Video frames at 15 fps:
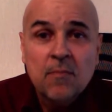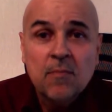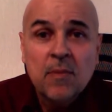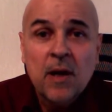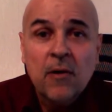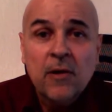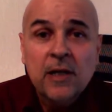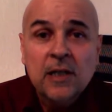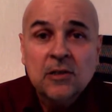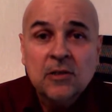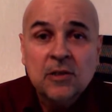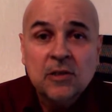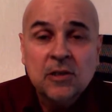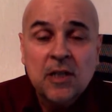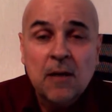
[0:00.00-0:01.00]
Mary is
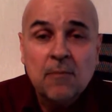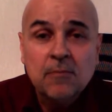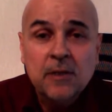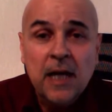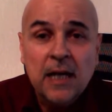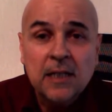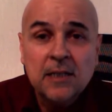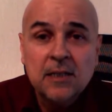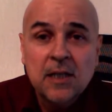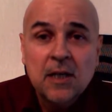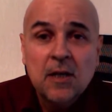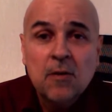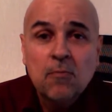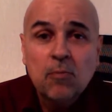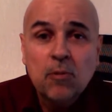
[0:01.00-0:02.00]
the subject.
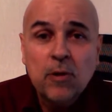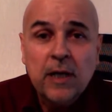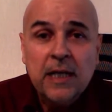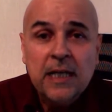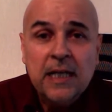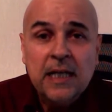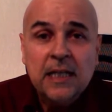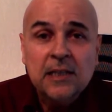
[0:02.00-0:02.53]
Pretty